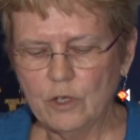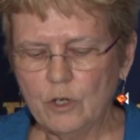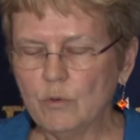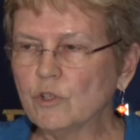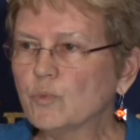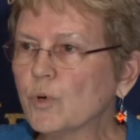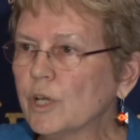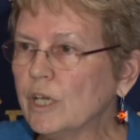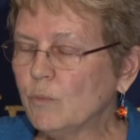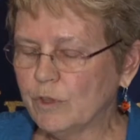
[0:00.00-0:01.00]
who is
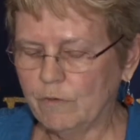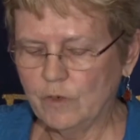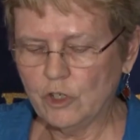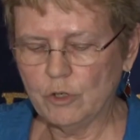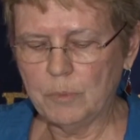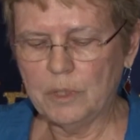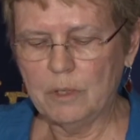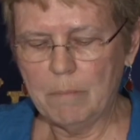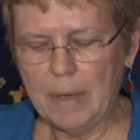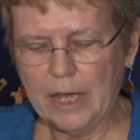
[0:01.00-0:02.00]
working with
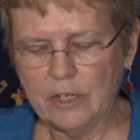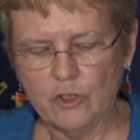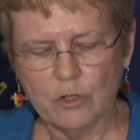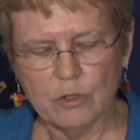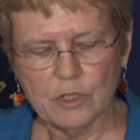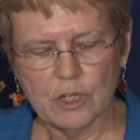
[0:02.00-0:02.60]
fishermen, managers,